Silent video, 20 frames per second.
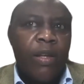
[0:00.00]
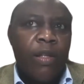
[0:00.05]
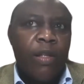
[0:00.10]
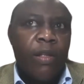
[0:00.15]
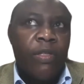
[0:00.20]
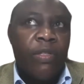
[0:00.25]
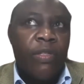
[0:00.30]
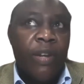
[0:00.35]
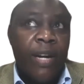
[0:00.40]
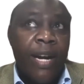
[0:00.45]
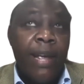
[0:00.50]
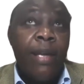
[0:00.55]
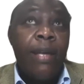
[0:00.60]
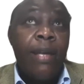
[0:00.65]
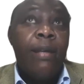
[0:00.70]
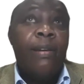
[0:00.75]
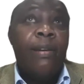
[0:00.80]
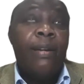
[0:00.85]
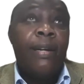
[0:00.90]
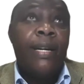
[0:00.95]

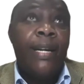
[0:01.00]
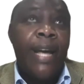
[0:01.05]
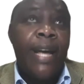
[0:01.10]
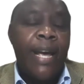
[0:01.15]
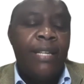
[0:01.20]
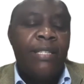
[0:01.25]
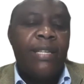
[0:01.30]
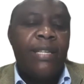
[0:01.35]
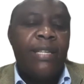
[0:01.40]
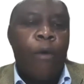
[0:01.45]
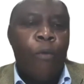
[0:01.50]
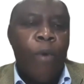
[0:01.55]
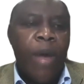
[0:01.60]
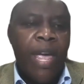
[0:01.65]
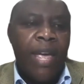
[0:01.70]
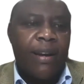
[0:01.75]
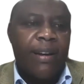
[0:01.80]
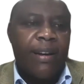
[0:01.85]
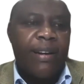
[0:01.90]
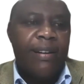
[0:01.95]
3 days a
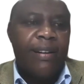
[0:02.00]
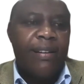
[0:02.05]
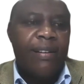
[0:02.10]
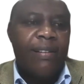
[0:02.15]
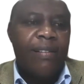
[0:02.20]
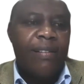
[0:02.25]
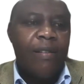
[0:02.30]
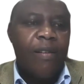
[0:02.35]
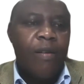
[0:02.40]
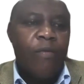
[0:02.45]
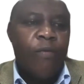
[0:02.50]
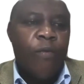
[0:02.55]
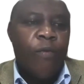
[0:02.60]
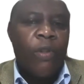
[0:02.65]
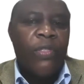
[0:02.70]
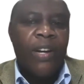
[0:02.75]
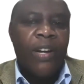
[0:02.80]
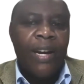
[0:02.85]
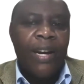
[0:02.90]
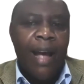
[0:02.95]
week for
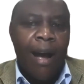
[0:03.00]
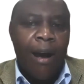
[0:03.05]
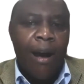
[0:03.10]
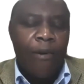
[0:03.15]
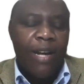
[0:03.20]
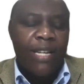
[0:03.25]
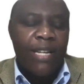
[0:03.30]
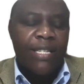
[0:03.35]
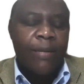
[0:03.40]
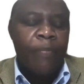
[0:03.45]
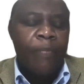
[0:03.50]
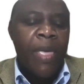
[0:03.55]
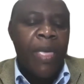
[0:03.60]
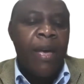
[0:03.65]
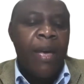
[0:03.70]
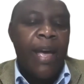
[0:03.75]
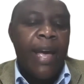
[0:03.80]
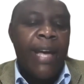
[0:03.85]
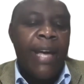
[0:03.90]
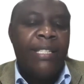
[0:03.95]
3 hours.
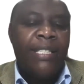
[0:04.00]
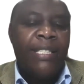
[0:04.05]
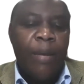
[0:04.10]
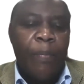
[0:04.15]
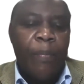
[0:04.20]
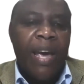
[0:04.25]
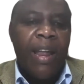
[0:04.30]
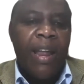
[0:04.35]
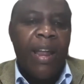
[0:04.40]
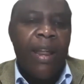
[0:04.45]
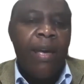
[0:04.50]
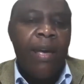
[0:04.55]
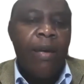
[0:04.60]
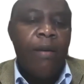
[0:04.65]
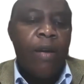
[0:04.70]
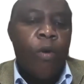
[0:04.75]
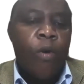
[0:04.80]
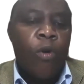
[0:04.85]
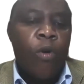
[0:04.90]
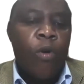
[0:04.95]
And
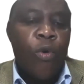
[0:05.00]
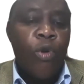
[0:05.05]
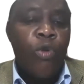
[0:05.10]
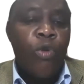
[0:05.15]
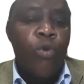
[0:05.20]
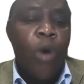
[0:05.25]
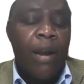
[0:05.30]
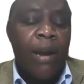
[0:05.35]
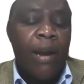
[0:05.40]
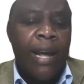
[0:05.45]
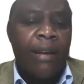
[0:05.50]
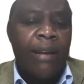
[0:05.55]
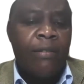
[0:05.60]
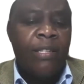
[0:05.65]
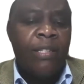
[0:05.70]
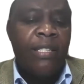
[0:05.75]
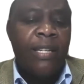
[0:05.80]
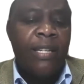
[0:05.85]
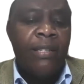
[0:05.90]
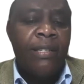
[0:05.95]
typically, although you, like
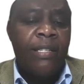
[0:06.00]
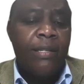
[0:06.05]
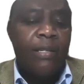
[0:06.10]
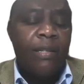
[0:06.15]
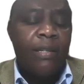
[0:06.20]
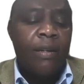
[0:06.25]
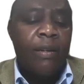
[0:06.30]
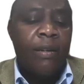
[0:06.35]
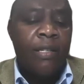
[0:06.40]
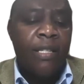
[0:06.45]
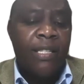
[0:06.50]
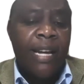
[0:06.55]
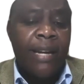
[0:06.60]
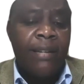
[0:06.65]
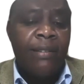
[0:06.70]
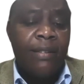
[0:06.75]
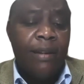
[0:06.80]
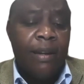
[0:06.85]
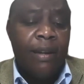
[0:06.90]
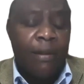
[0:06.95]
Christine
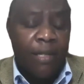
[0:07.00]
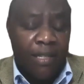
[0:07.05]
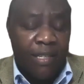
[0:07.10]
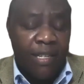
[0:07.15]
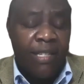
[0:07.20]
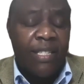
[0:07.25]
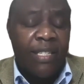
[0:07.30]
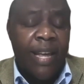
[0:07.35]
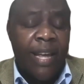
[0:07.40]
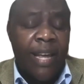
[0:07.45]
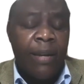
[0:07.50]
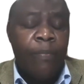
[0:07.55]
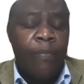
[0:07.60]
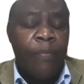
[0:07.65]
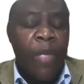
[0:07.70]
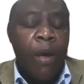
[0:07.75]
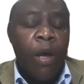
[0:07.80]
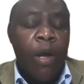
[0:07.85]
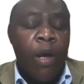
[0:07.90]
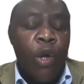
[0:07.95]

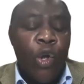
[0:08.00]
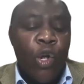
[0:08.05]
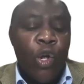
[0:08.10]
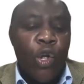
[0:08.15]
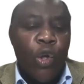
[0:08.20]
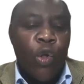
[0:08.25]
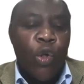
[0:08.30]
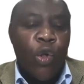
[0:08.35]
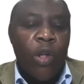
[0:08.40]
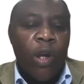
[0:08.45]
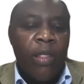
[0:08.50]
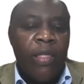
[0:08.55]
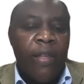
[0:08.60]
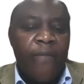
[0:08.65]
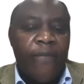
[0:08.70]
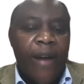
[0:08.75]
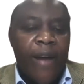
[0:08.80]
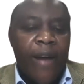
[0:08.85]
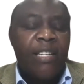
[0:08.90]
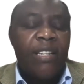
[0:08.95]
said, the
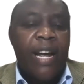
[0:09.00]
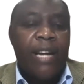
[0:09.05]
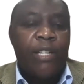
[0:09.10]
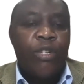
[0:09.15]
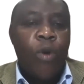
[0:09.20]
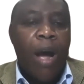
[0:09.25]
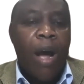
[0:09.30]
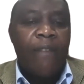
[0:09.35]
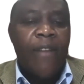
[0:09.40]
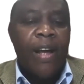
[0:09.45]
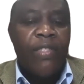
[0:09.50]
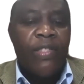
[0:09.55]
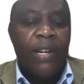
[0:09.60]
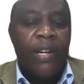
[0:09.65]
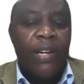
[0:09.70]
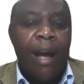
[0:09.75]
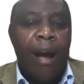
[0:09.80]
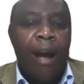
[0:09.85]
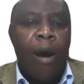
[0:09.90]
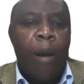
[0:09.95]
fact that you have a
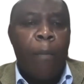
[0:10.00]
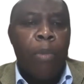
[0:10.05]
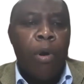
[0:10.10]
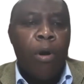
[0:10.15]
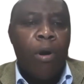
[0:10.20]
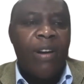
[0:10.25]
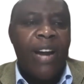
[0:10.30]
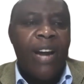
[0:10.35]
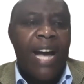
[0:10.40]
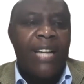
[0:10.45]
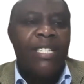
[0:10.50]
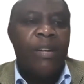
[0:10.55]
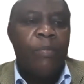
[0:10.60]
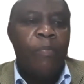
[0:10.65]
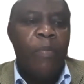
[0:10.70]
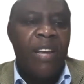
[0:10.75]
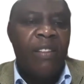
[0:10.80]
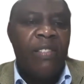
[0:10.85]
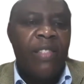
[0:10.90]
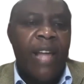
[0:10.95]
3-hour block doesn't
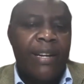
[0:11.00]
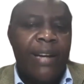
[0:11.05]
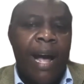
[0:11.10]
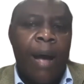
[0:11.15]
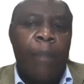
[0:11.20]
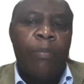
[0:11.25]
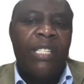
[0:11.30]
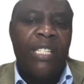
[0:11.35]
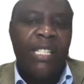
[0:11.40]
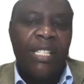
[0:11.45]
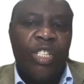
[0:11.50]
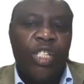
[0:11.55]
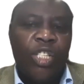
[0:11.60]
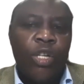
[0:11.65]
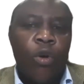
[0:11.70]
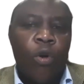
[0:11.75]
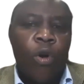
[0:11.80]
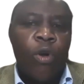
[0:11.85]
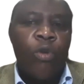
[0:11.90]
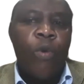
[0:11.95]
mean that I'm
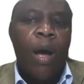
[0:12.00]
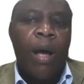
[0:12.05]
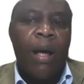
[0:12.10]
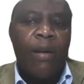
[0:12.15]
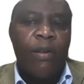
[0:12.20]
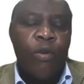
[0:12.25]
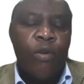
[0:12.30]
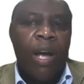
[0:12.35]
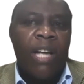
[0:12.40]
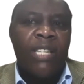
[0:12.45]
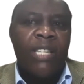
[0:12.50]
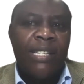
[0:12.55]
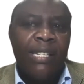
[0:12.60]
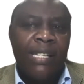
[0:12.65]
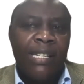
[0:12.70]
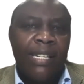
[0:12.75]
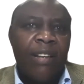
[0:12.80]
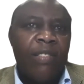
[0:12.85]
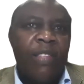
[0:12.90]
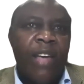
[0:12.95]
teaching or you are
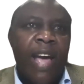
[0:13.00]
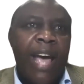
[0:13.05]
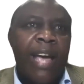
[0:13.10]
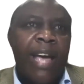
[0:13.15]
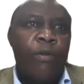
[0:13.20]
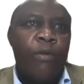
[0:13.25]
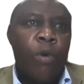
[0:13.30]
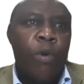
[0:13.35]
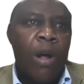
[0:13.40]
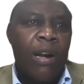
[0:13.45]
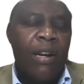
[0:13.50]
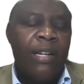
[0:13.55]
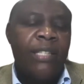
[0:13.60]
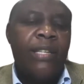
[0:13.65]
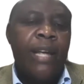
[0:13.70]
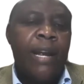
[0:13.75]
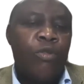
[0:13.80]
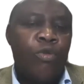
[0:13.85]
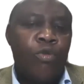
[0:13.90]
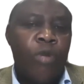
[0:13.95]
sitting there and
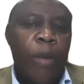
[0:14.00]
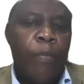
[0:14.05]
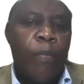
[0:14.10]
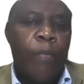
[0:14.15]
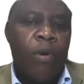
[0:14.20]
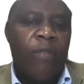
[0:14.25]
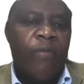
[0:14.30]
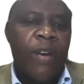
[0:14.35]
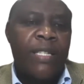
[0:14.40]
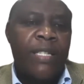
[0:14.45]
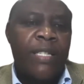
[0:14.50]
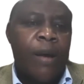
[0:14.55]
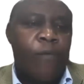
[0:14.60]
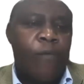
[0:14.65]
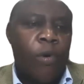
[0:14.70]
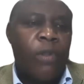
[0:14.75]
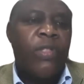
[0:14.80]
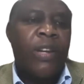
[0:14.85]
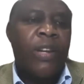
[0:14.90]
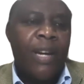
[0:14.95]
listening to the professor
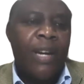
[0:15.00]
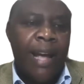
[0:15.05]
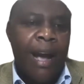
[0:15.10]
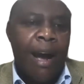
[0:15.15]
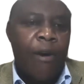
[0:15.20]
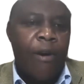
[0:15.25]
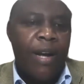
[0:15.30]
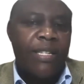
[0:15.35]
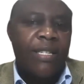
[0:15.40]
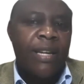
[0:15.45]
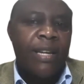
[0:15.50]
for 3 hours.